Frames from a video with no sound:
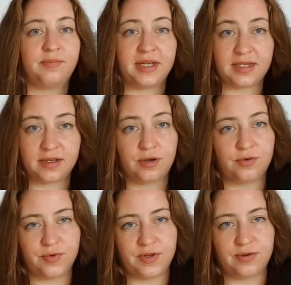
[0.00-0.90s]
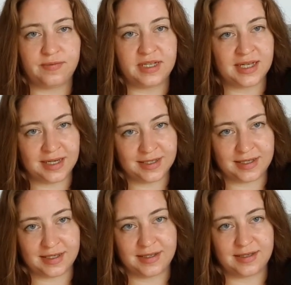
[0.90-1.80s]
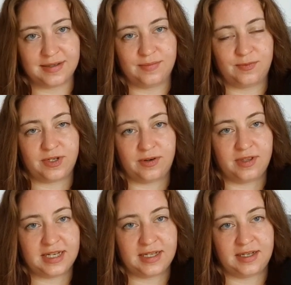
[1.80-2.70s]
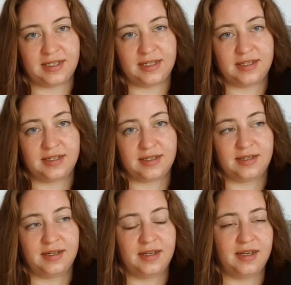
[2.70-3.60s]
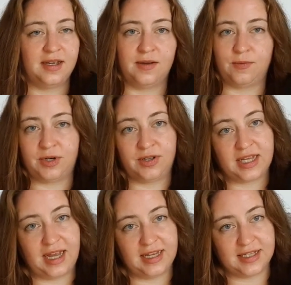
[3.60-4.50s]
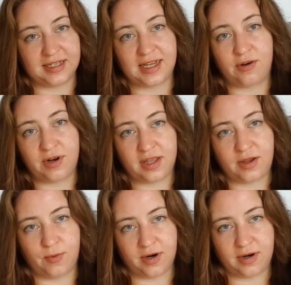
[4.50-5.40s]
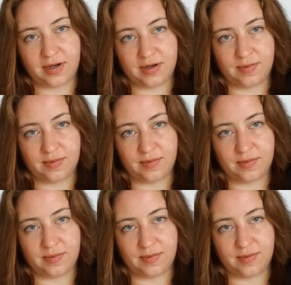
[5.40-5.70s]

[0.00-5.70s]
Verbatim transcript: basic overview of the tenses. What are the tenses? What are the cases? How do they work?